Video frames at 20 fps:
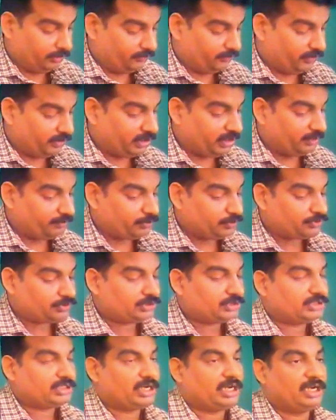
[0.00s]
we have to
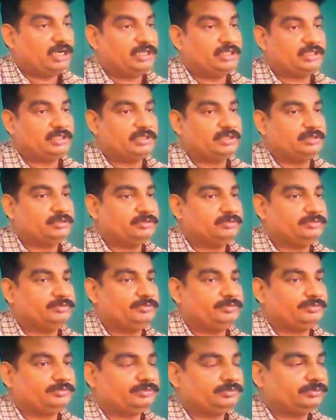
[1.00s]
start
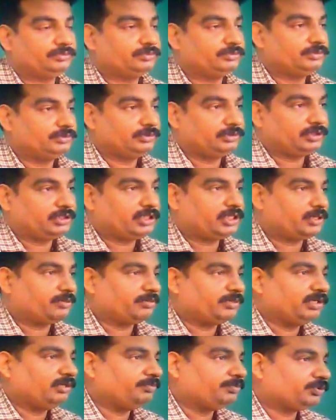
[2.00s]

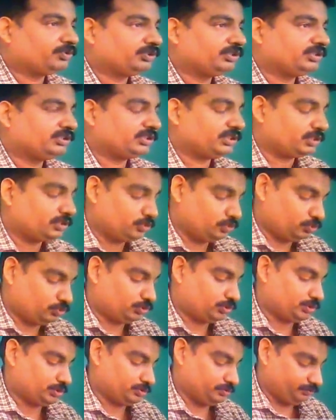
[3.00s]
criminal procedure
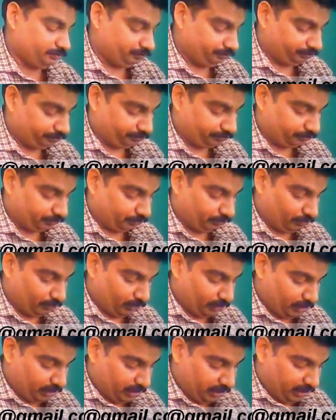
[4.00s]
code,
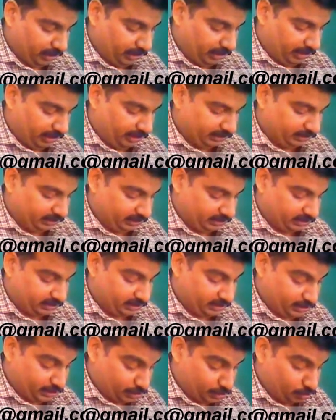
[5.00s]
and this
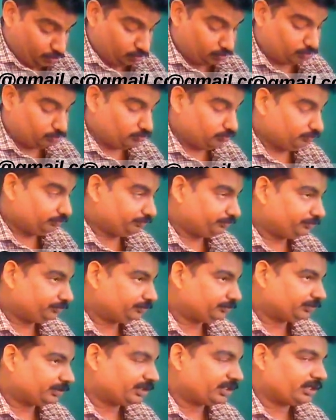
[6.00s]
new
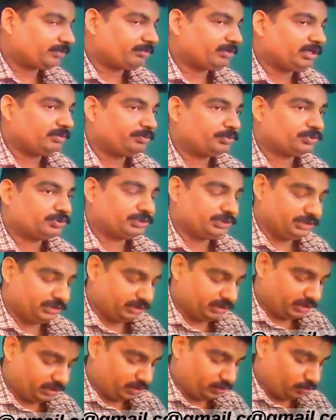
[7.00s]
criminal
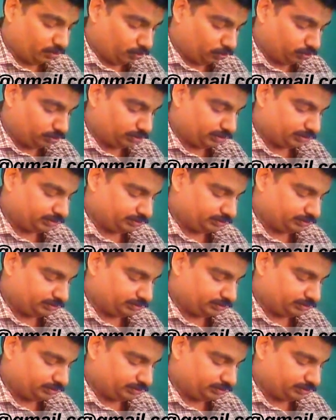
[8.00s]
procedure code